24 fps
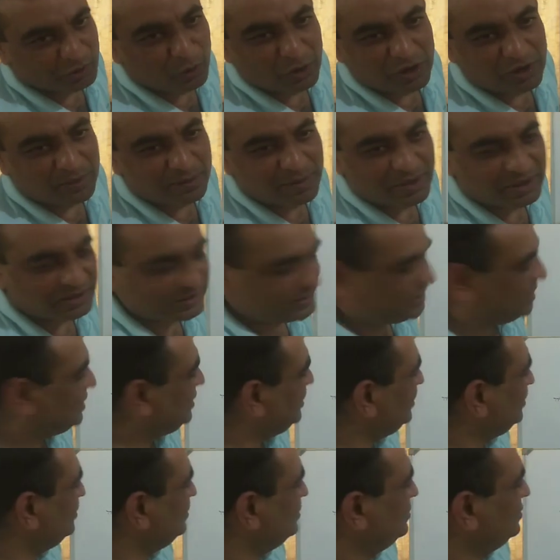rule number
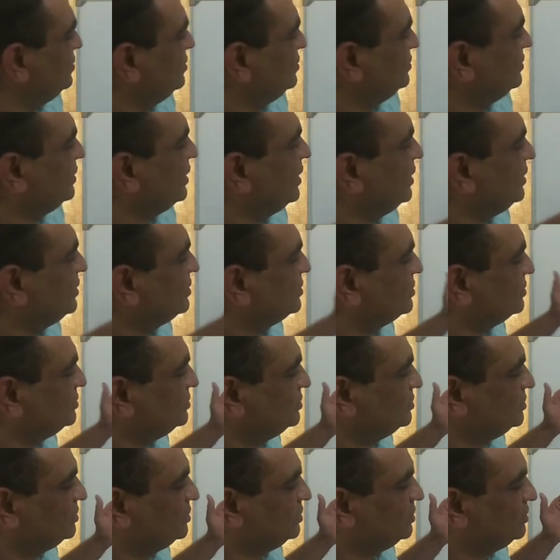3, that
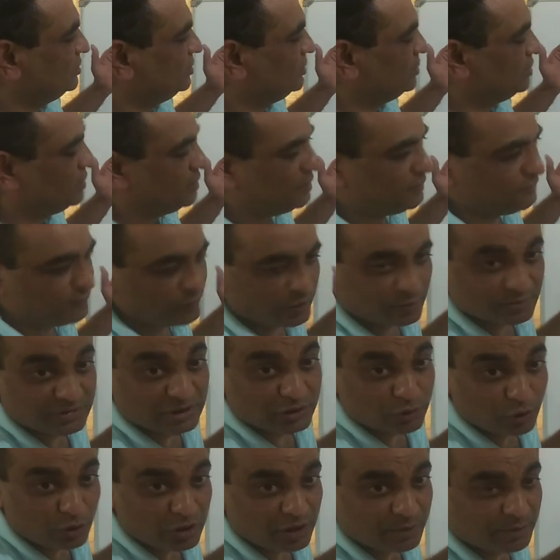from
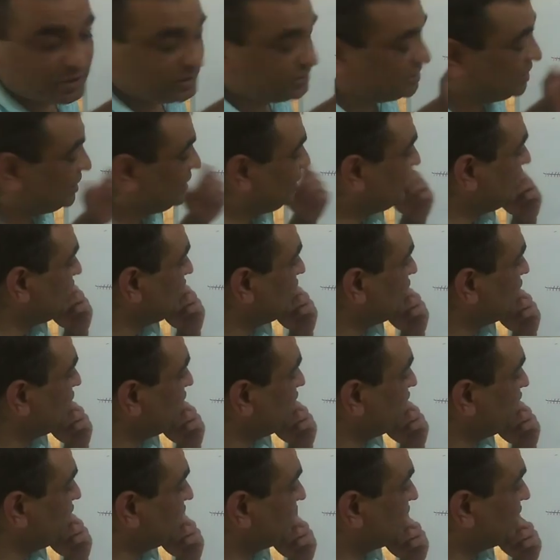the rule number 3
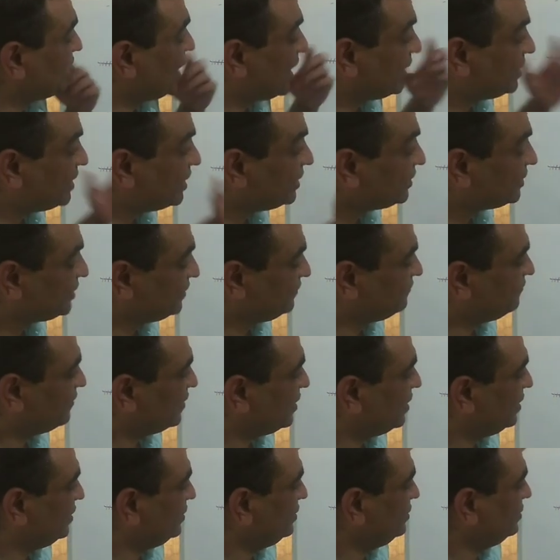we can
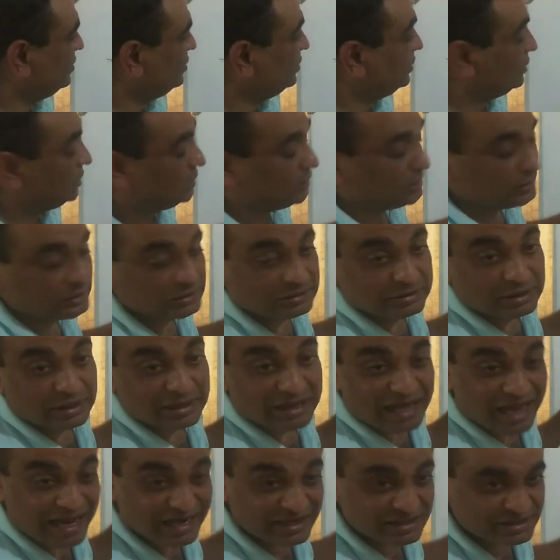identify the
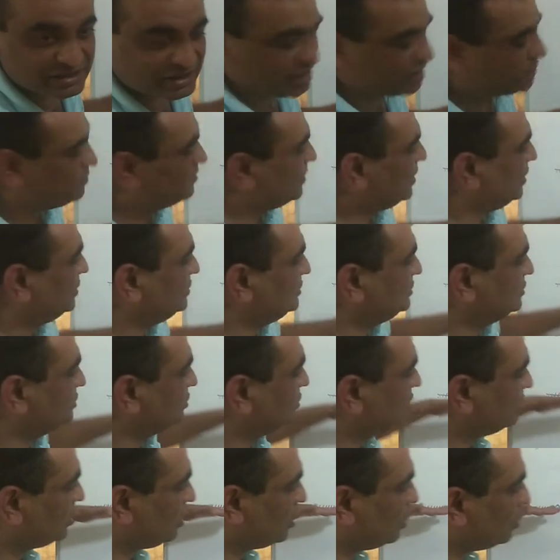line segment
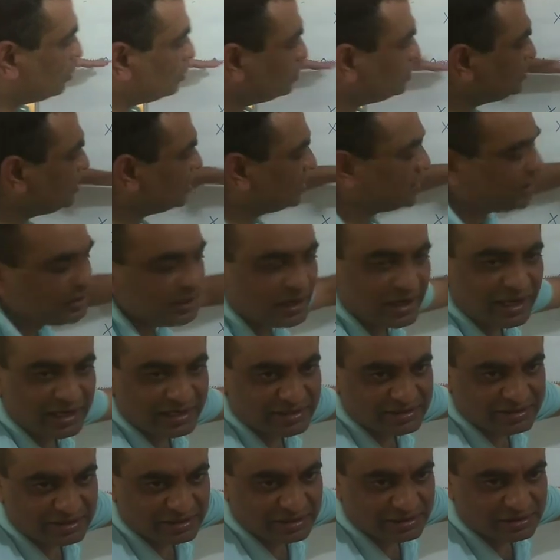on the real
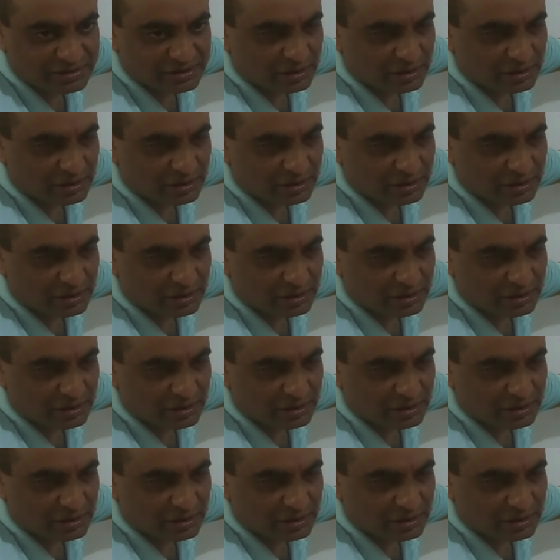axis